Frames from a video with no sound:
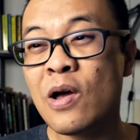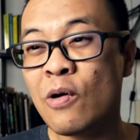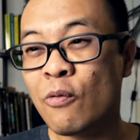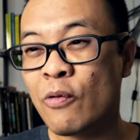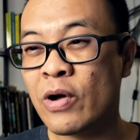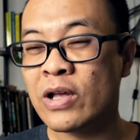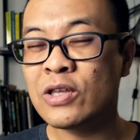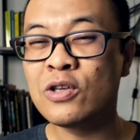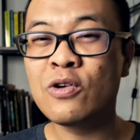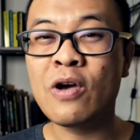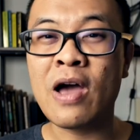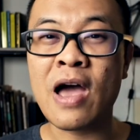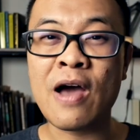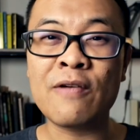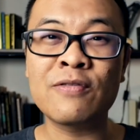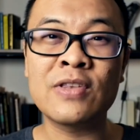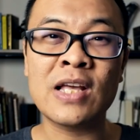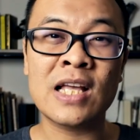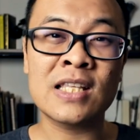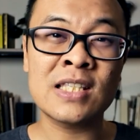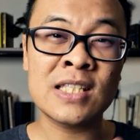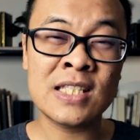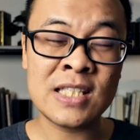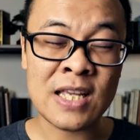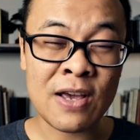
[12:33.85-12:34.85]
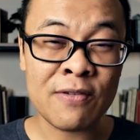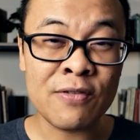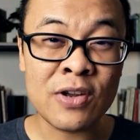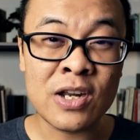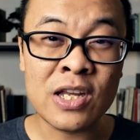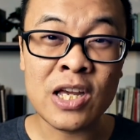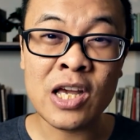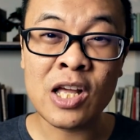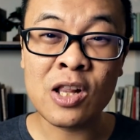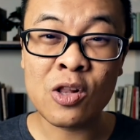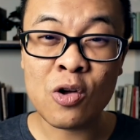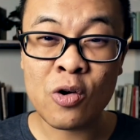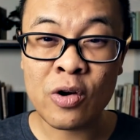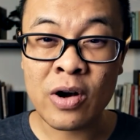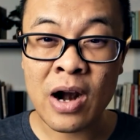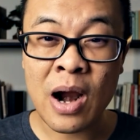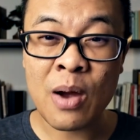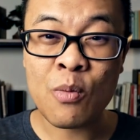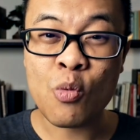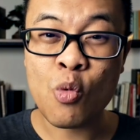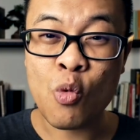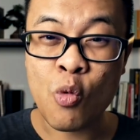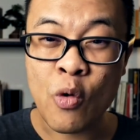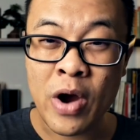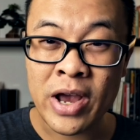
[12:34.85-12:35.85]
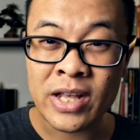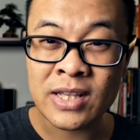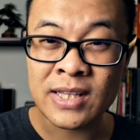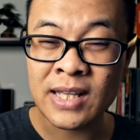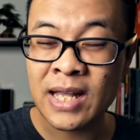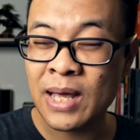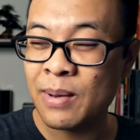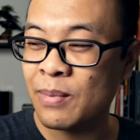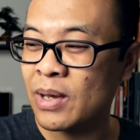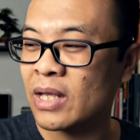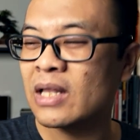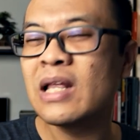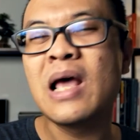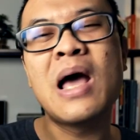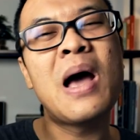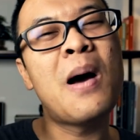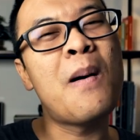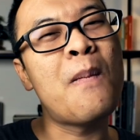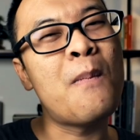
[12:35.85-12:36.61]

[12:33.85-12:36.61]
when you have that 7kg weight limit,